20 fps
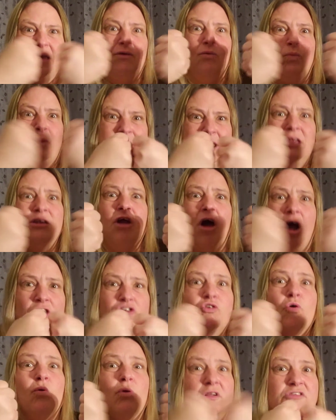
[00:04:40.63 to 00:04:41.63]
we
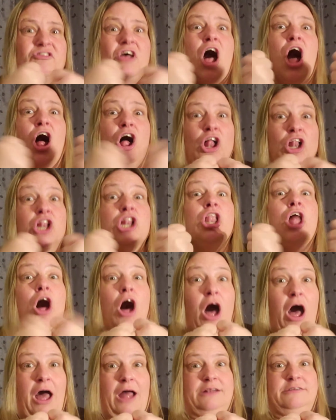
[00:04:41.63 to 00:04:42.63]
knocked horns a
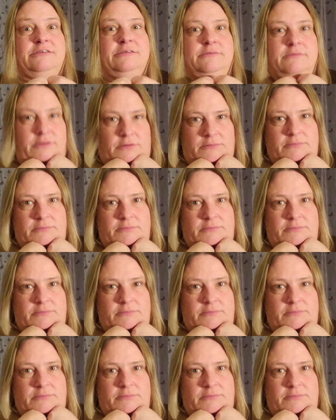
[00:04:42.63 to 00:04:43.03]
lot